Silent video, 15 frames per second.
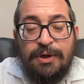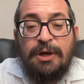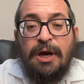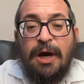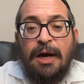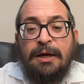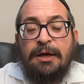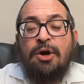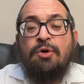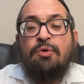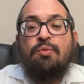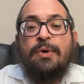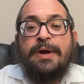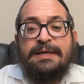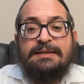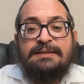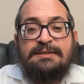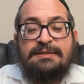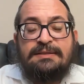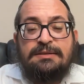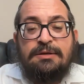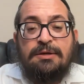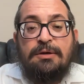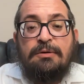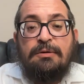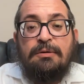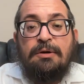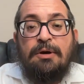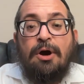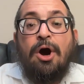God awaits
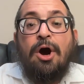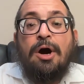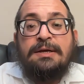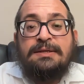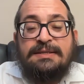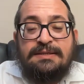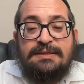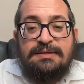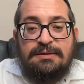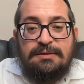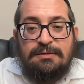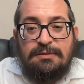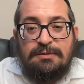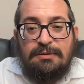us